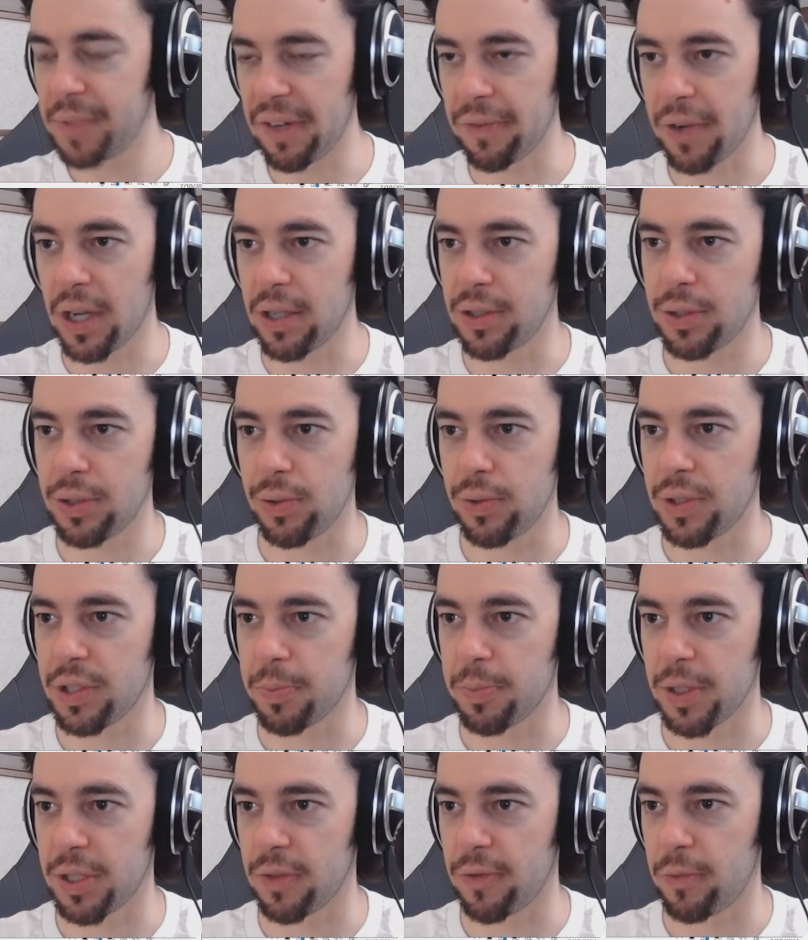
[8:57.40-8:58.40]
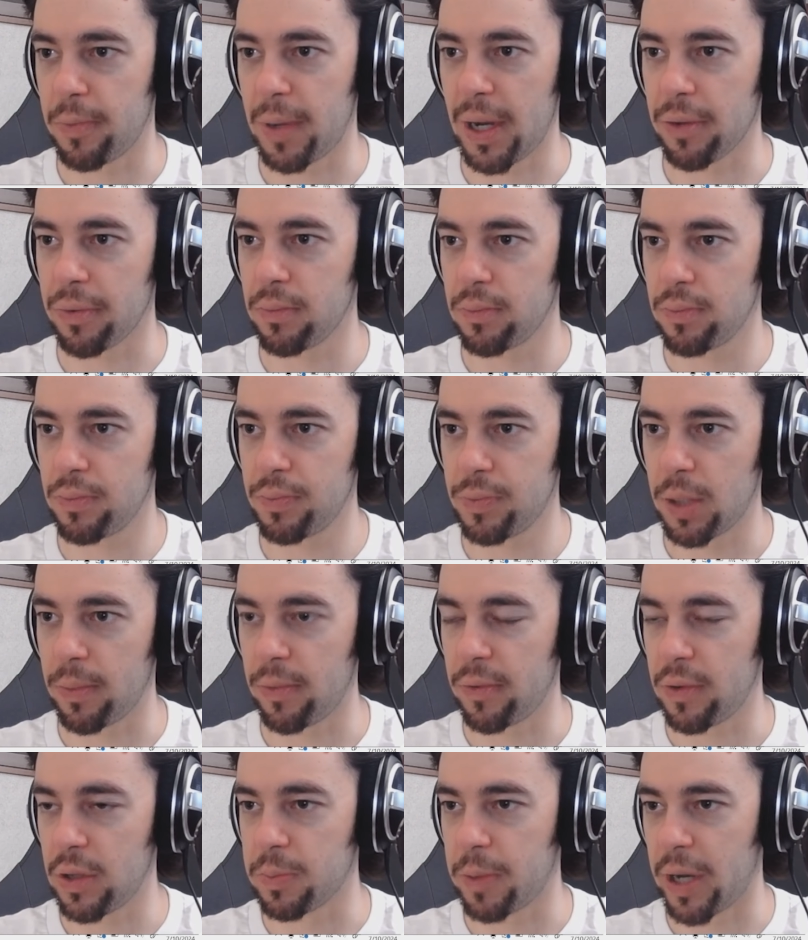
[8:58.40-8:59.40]
I've gotten too dismissive about some
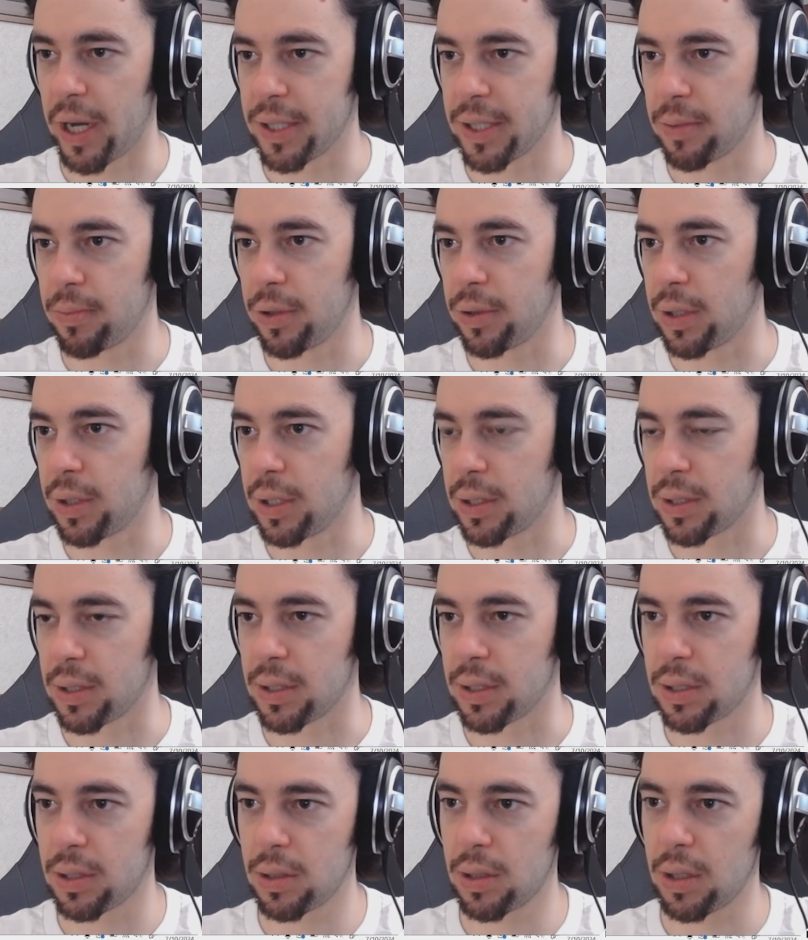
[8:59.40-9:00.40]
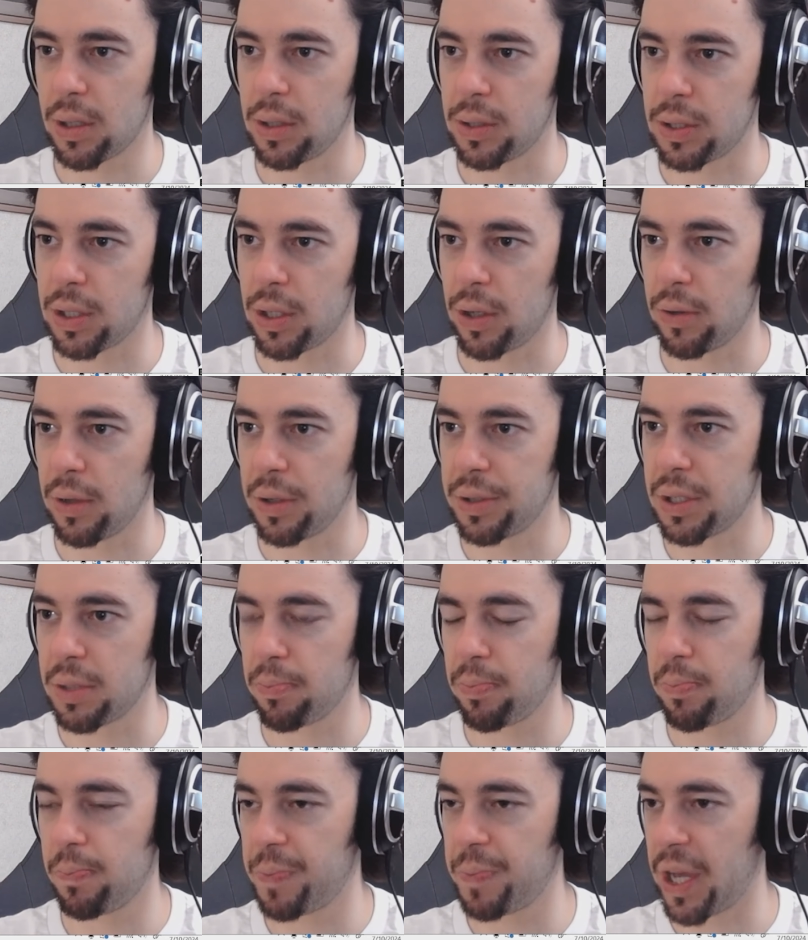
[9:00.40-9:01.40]
of these possibilities. Let's consider this
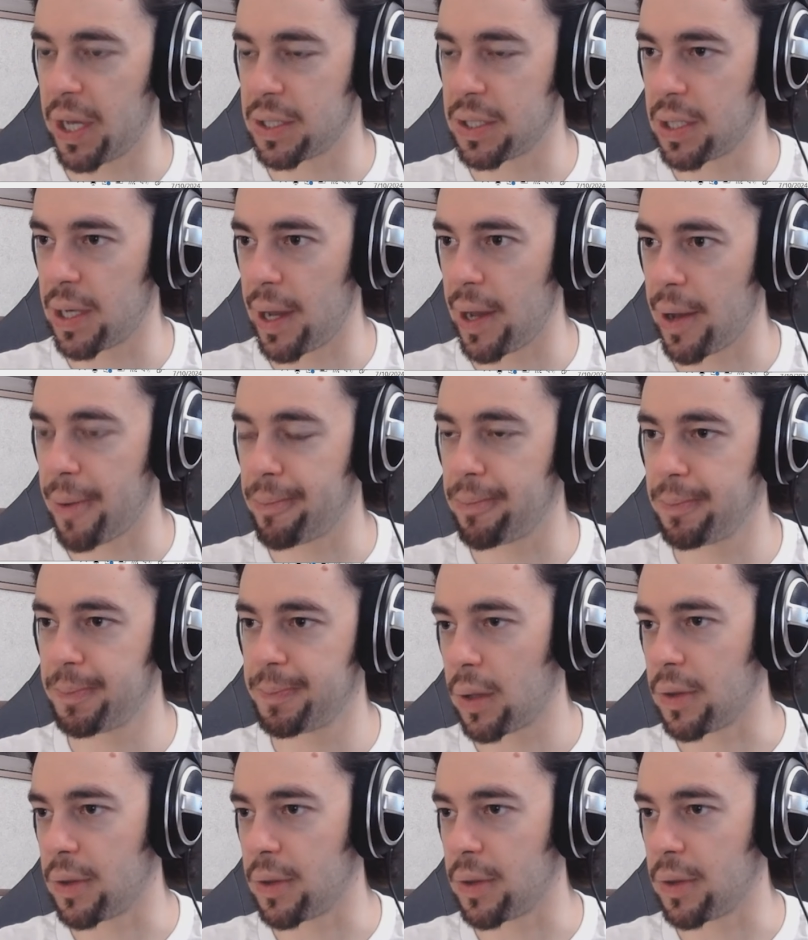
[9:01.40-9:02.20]
as an M.